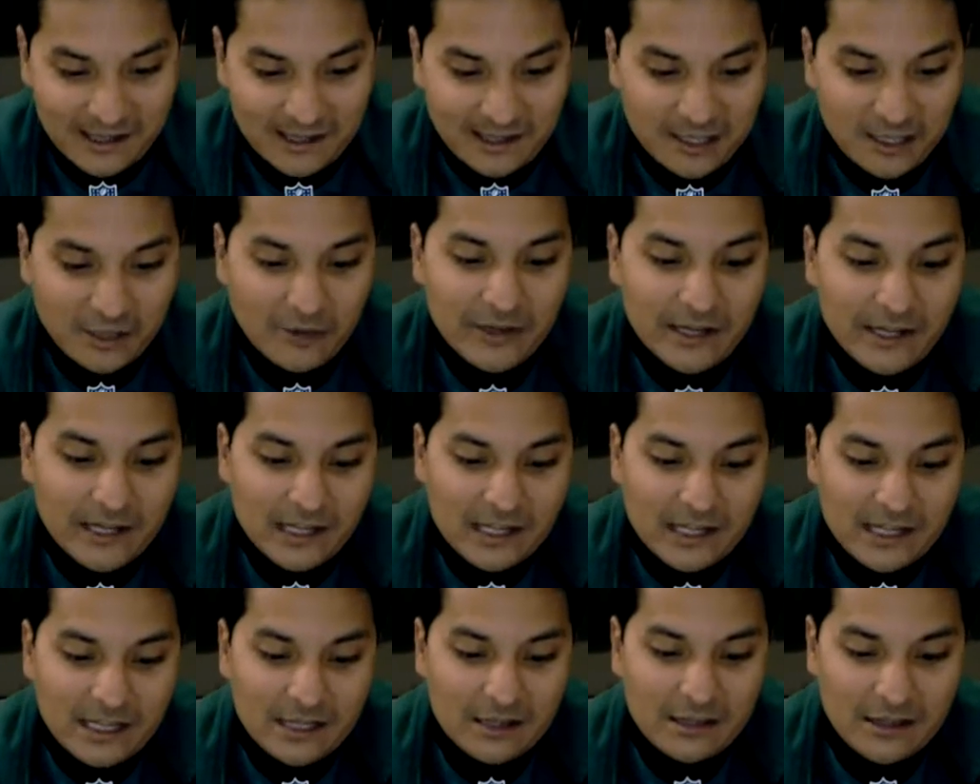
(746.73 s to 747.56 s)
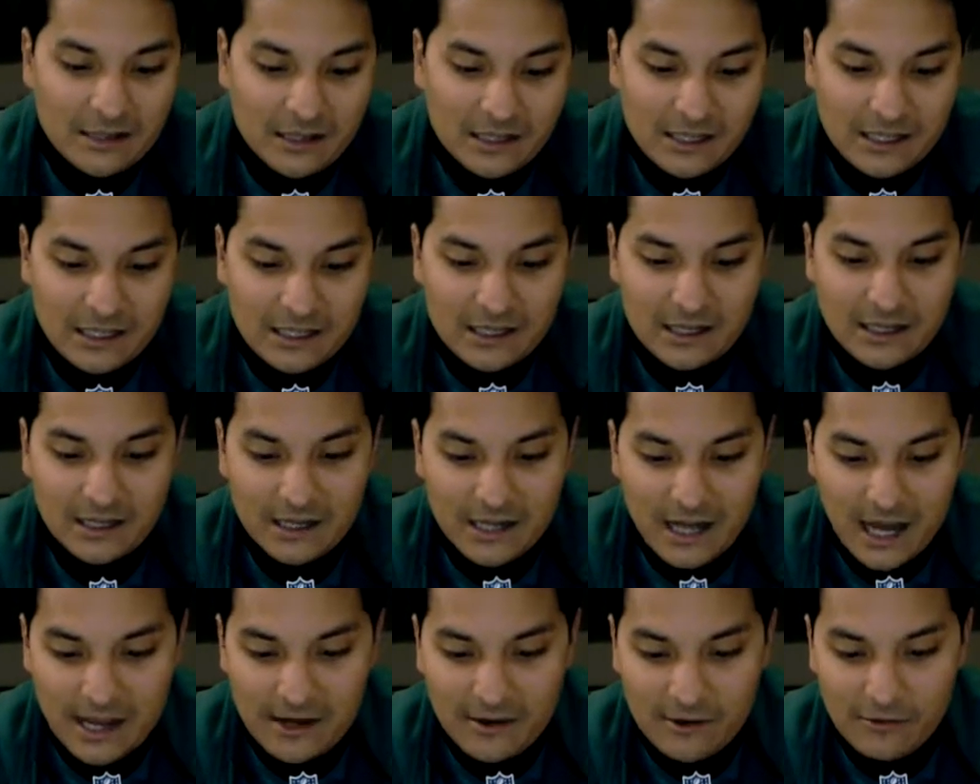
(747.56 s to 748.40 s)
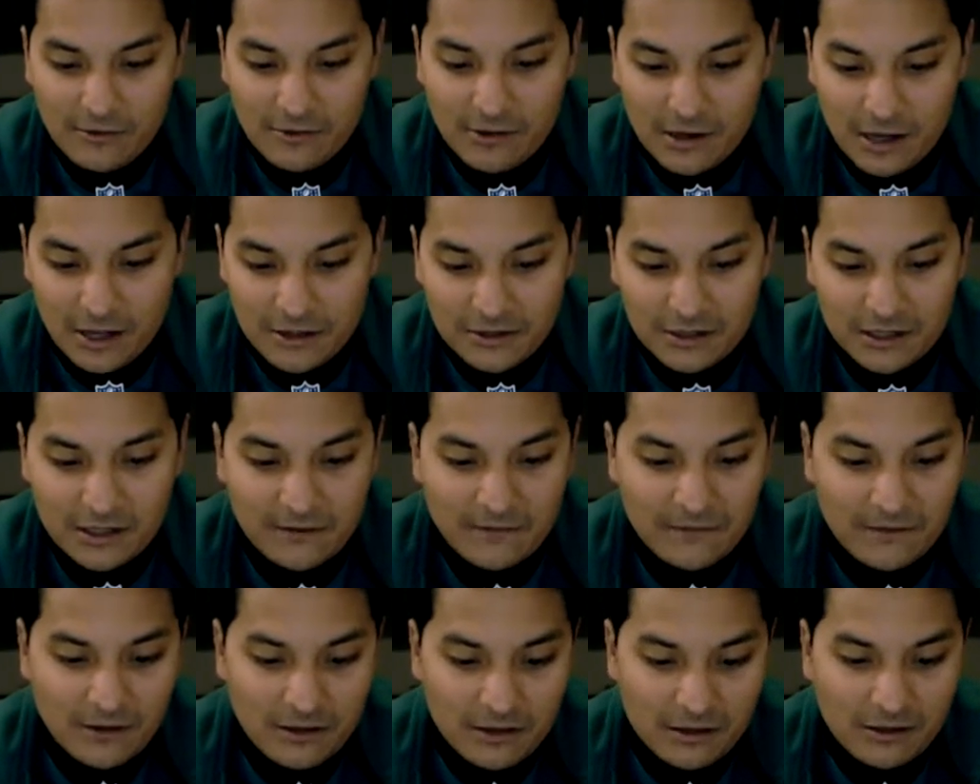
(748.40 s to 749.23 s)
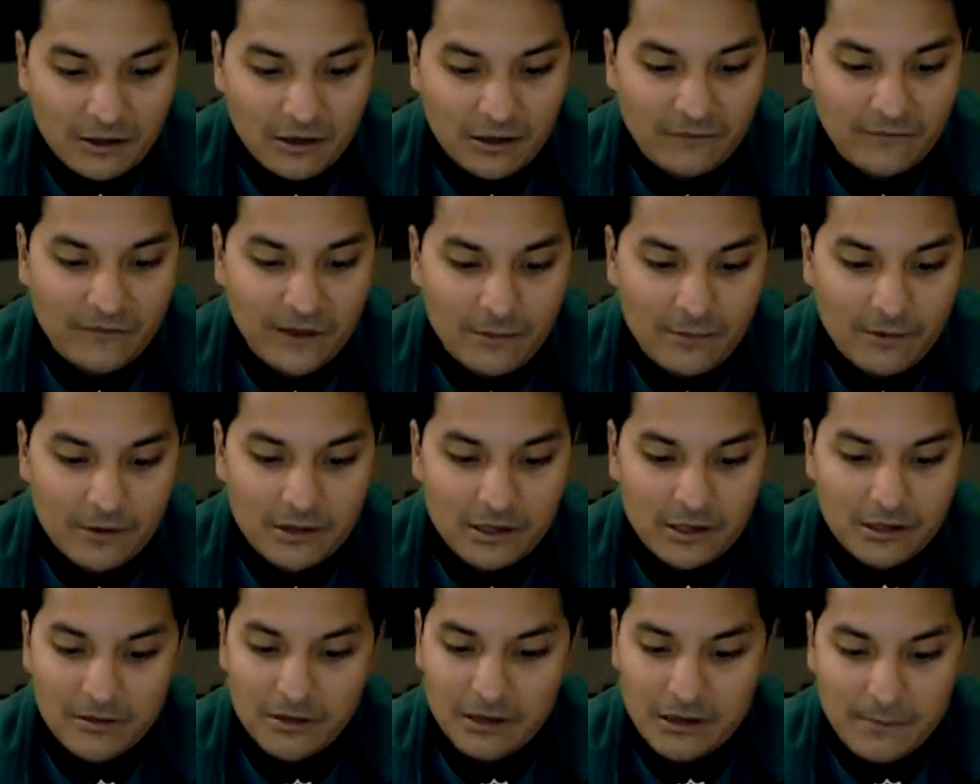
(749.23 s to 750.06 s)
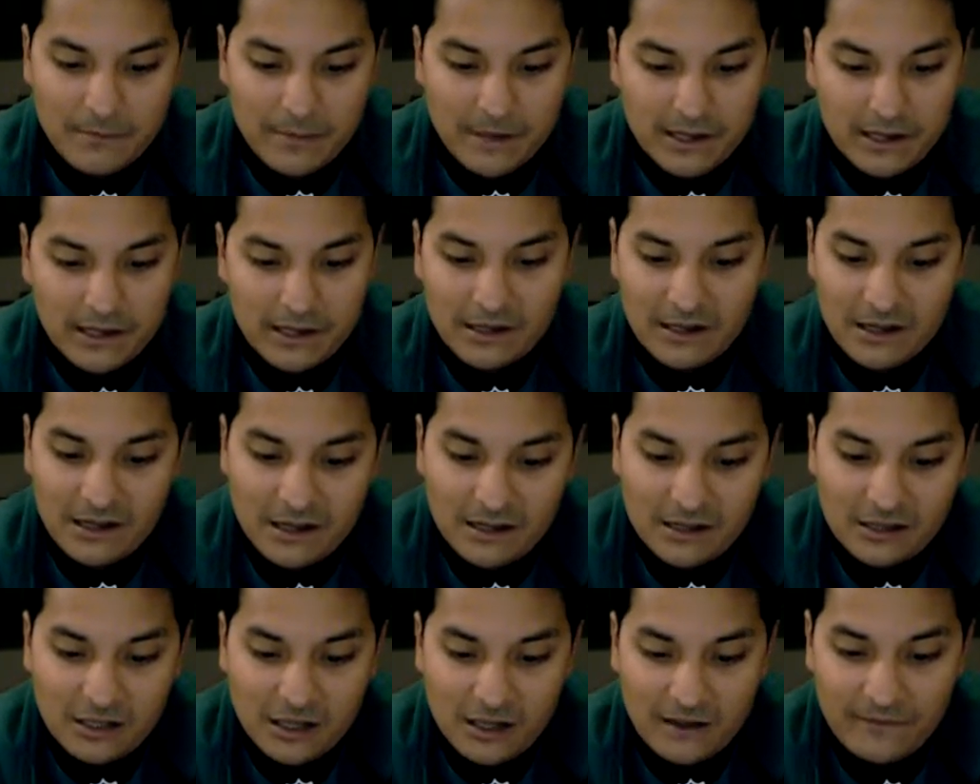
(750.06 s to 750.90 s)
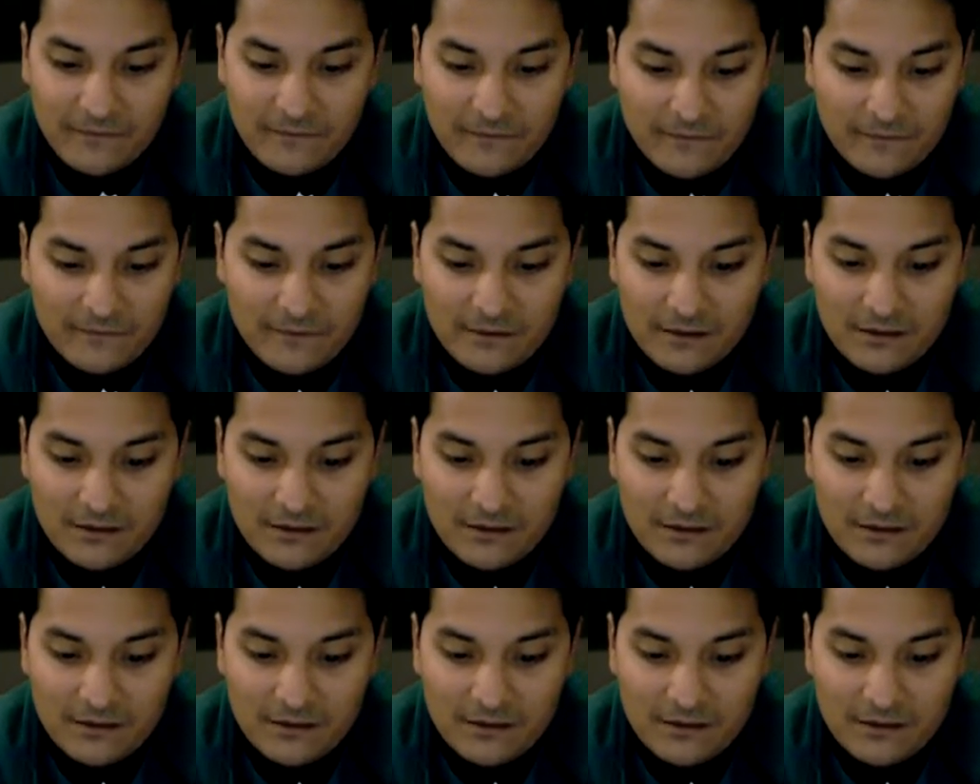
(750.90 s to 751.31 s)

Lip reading: Until he leads the league in category other than lost fumbles, he's going to be a tough